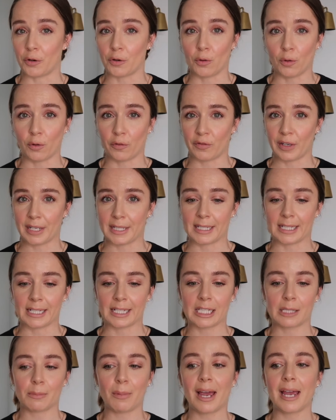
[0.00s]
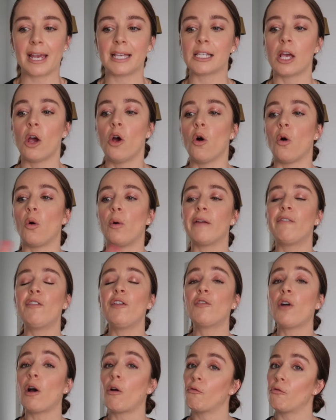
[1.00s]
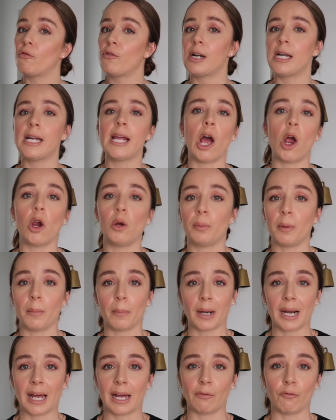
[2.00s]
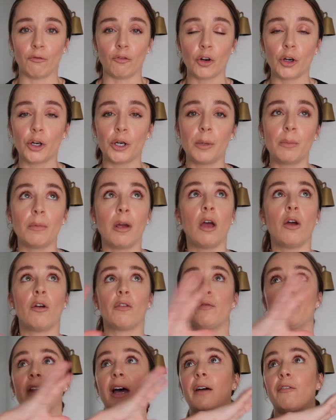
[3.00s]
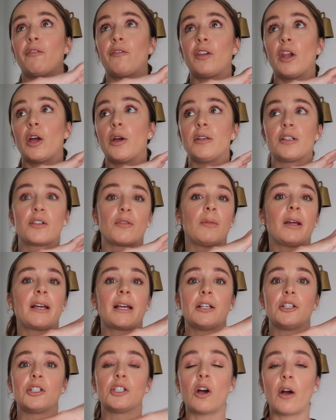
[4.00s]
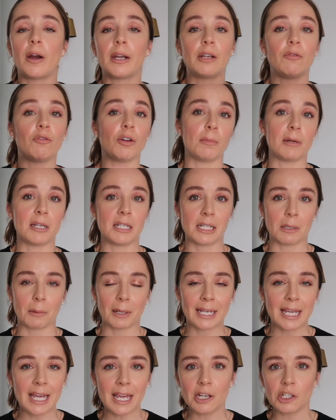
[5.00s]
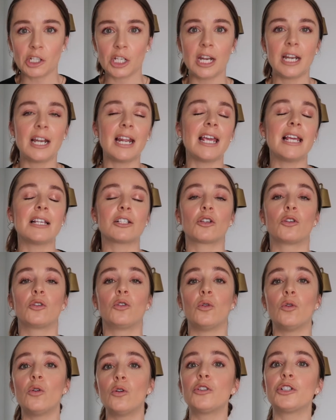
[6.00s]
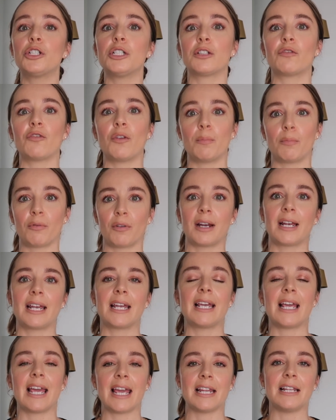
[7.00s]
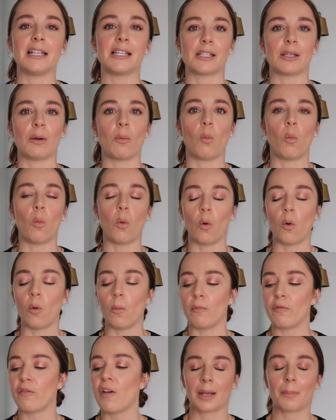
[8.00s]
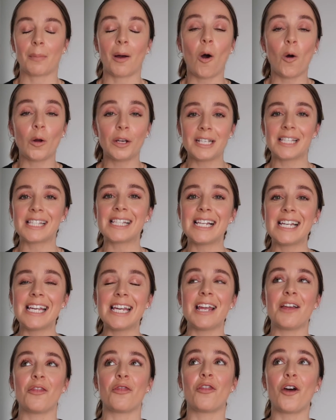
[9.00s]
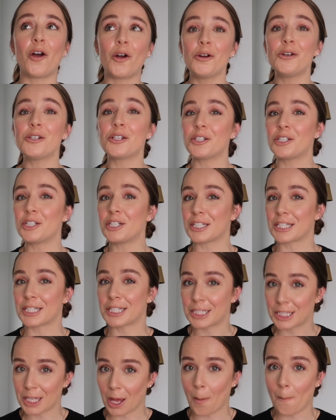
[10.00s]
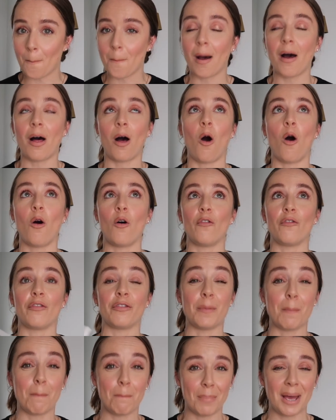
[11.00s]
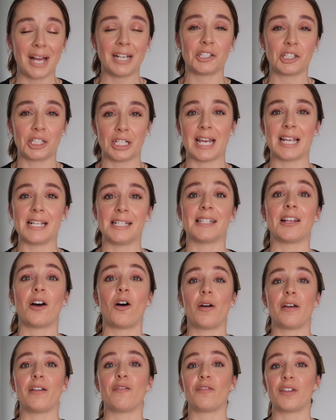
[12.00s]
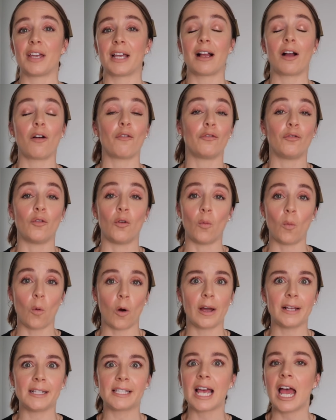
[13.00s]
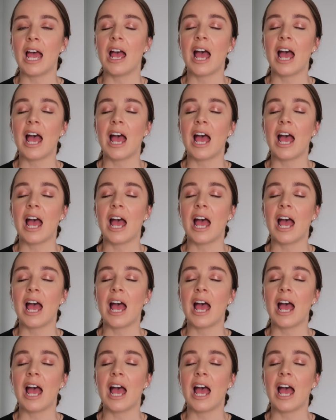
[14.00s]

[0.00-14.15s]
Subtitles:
a north-facing space, or if you've got a really open plan room that flows from like a dining room into a kitchen, it's gorgeous for bringing in some warmth. But honestly, those are just some of the best shades that I think for whites,